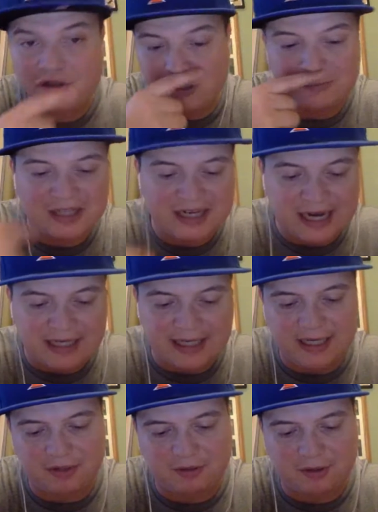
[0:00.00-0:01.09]
something I
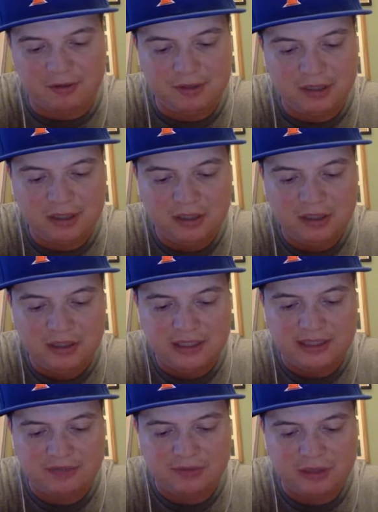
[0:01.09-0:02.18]
can't grow.
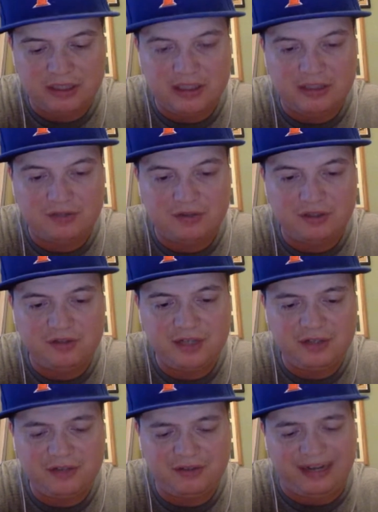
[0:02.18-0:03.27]
Next one is, this
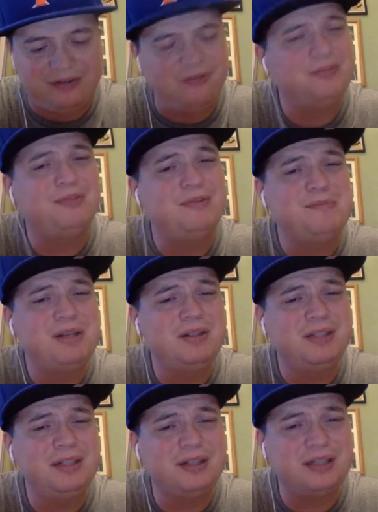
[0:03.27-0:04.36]
guy sounds
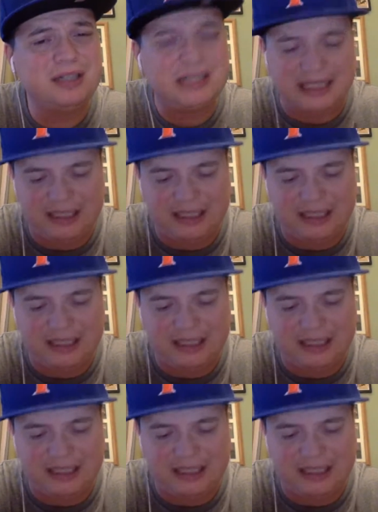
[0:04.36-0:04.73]
familiar.